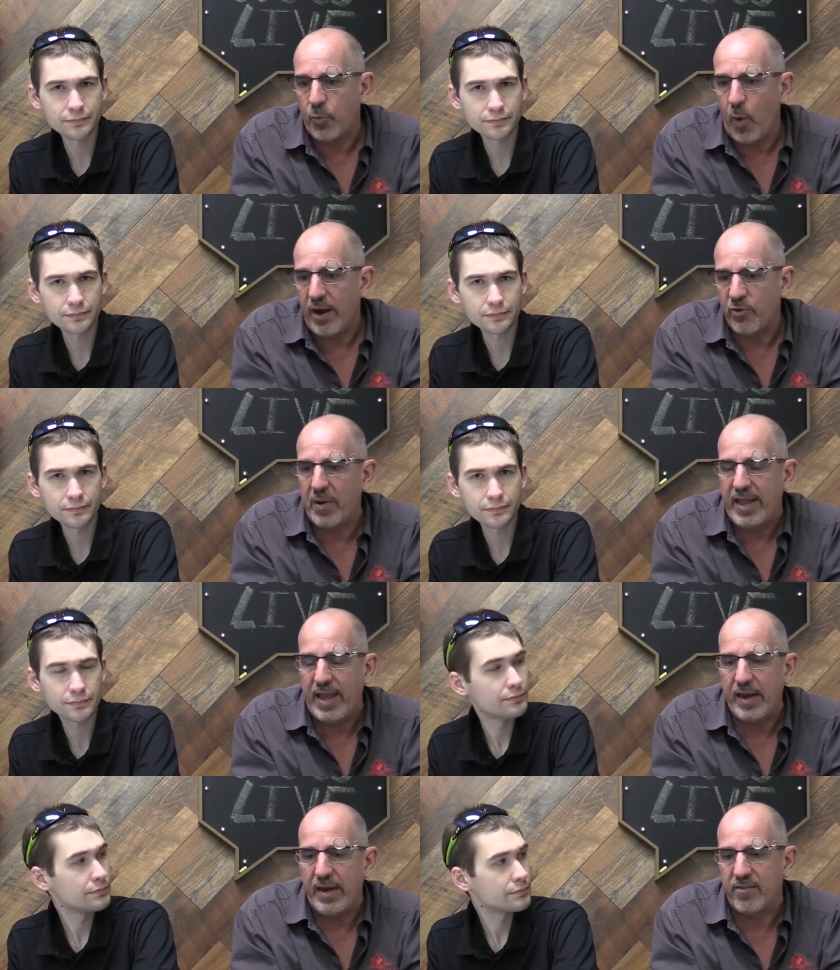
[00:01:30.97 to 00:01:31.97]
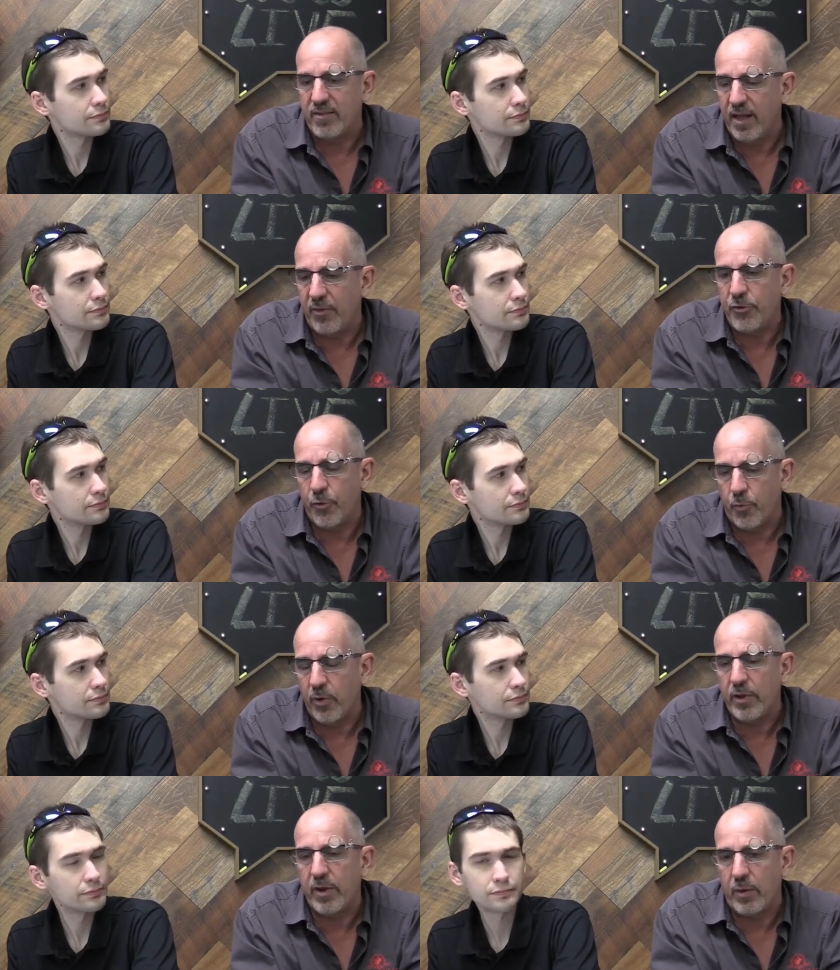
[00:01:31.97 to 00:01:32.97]
Speaker 1: watch, but again, it's nothing you're
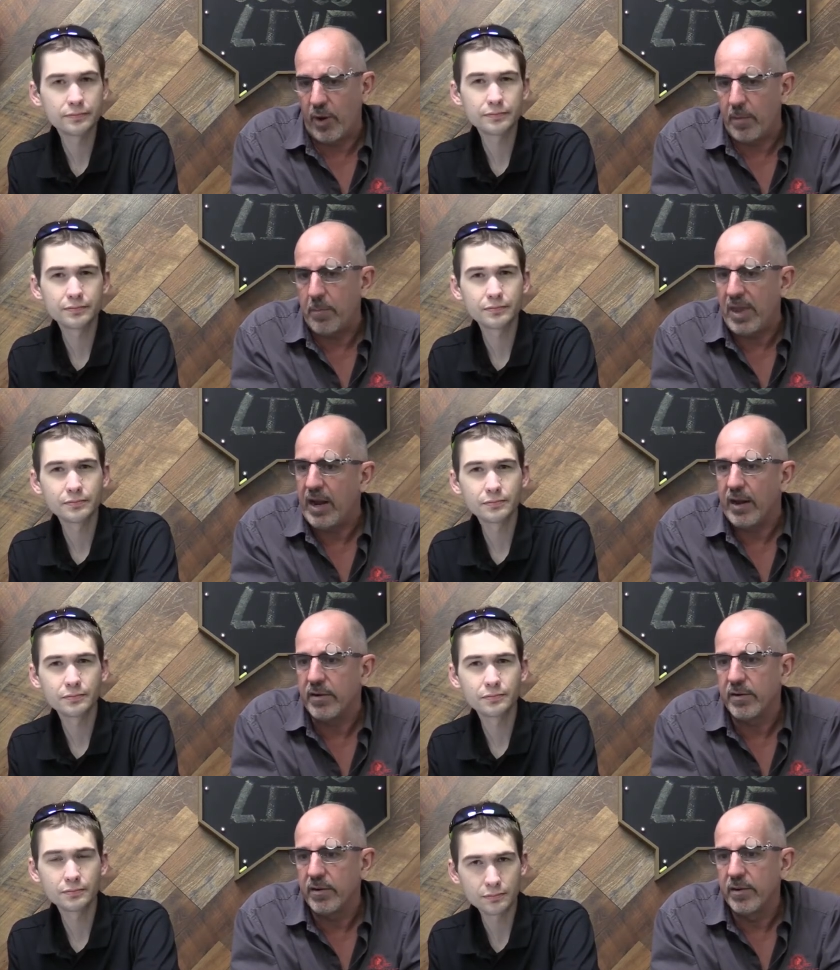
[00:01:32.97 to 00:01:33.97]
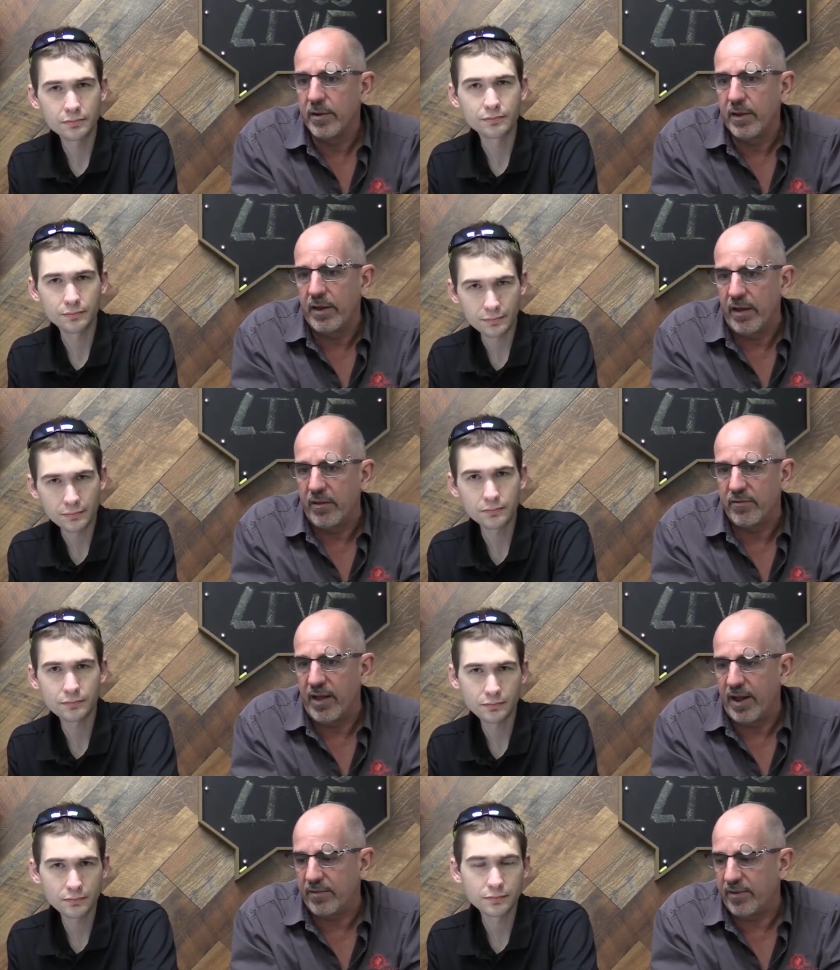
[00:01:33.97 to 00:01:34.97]
really going to want to beat on. It's
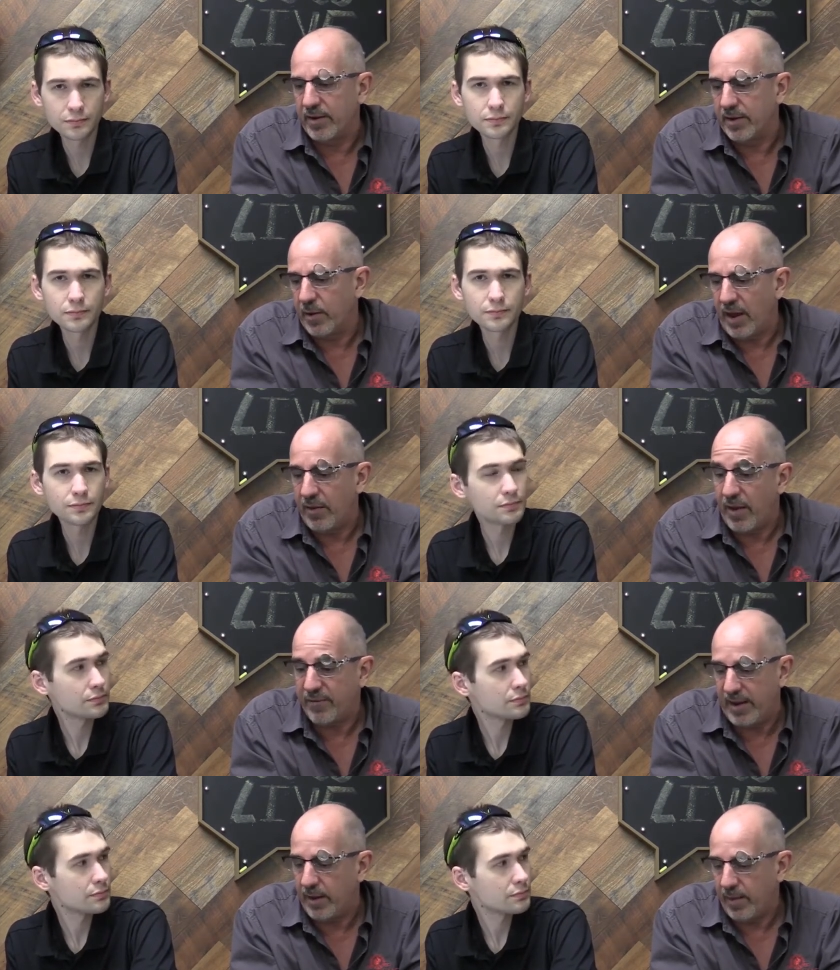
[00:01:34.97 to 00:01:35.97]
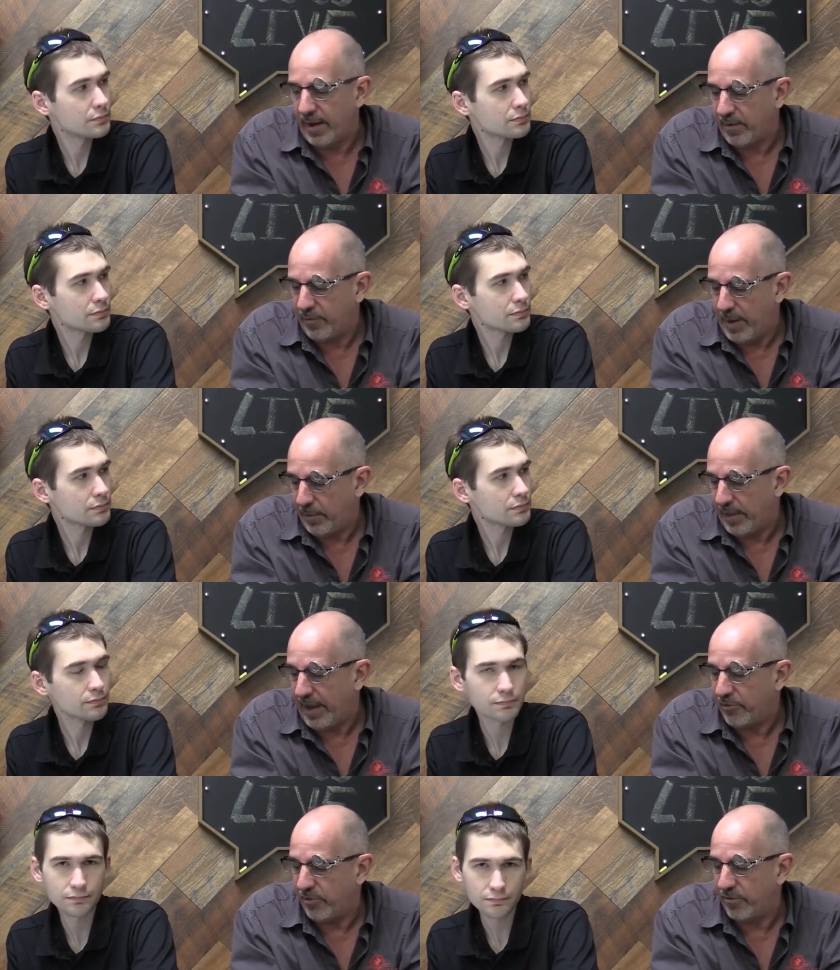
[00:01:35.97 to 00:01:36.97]
not. Uh, I, have seen a lot of different
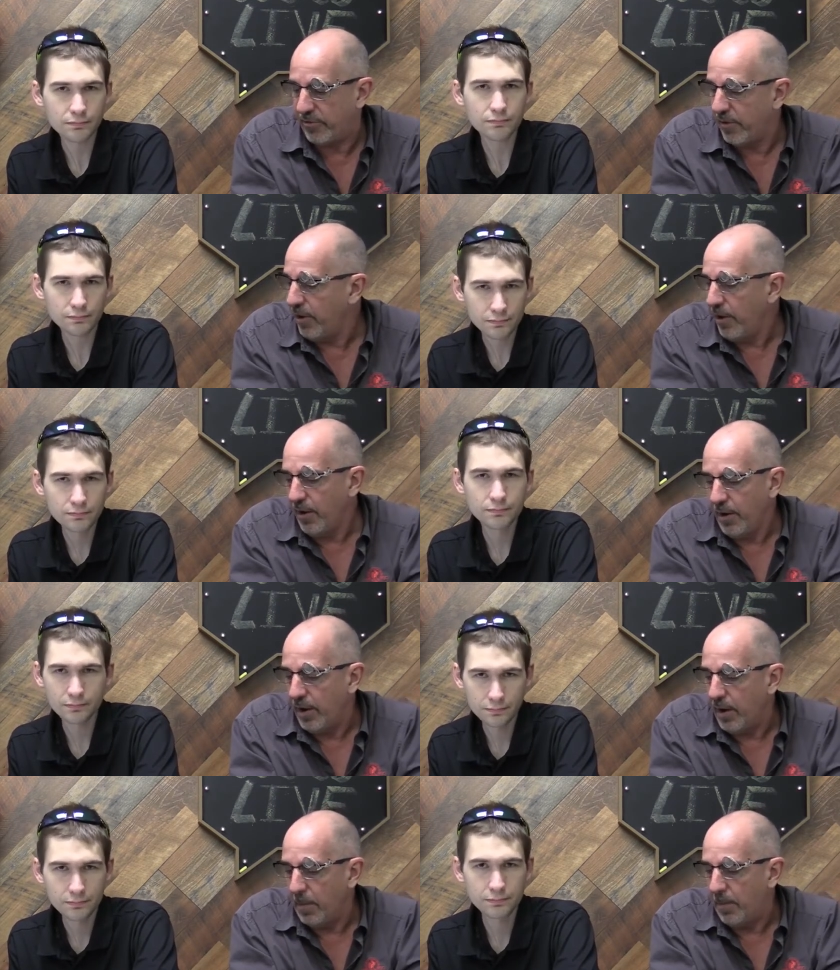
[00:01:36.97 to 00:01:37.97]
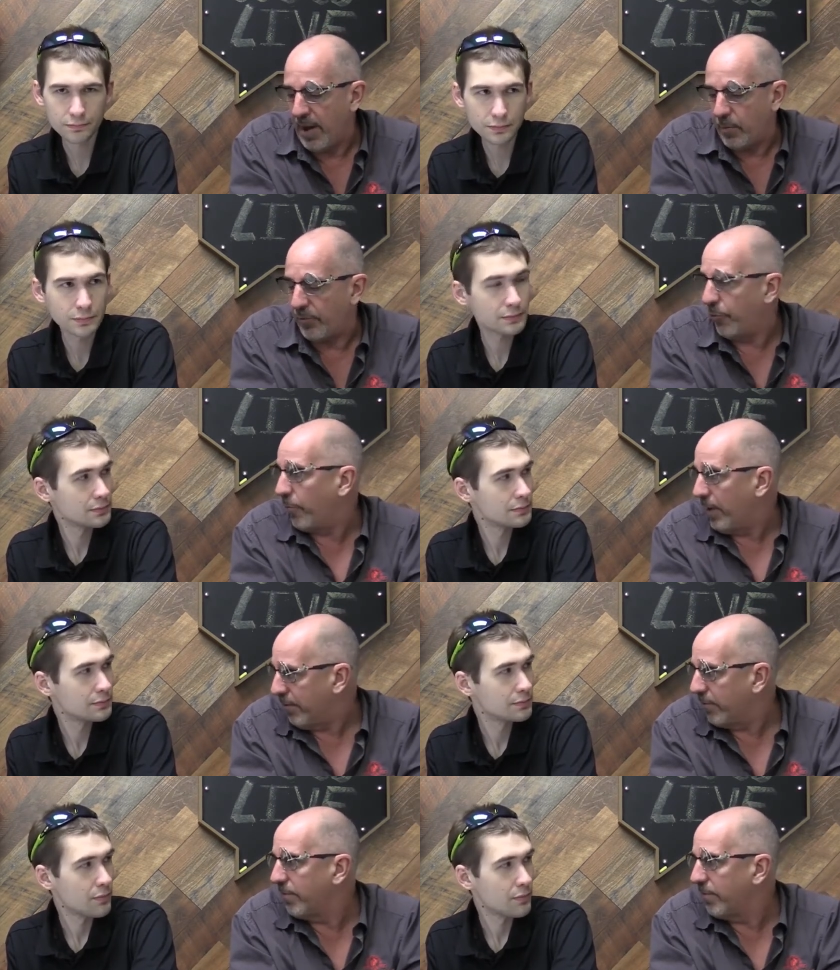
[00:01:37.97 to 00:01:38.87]
applications um, by retrogrades.